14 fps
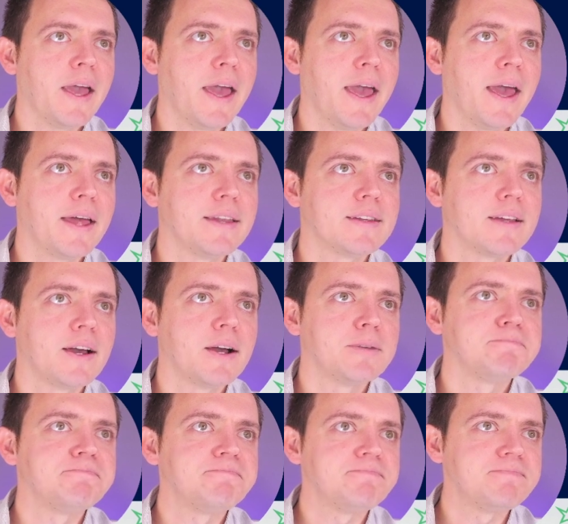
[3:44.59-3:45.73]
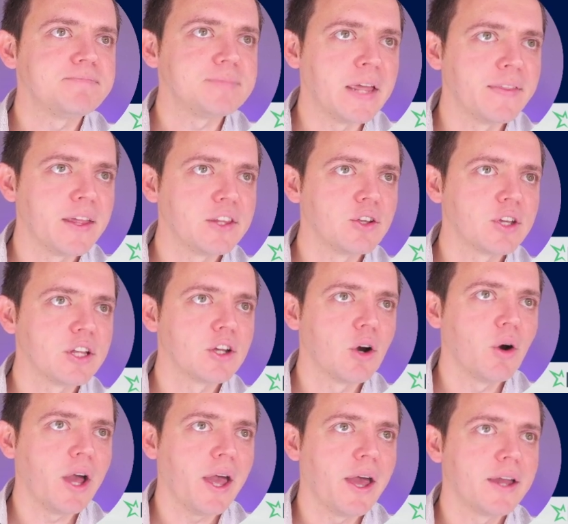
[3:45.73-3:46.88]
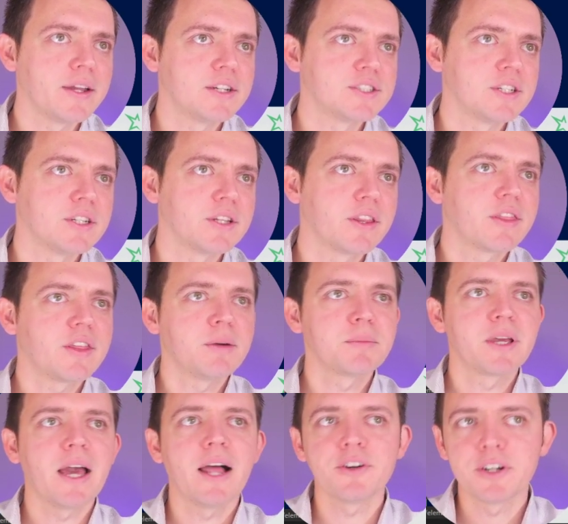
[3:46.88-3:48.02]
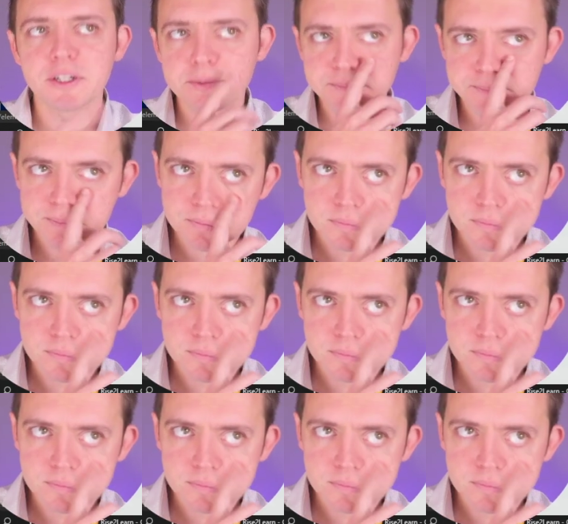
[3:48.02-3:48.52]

And, um, and then you can go ahead, here's a thumb gallery.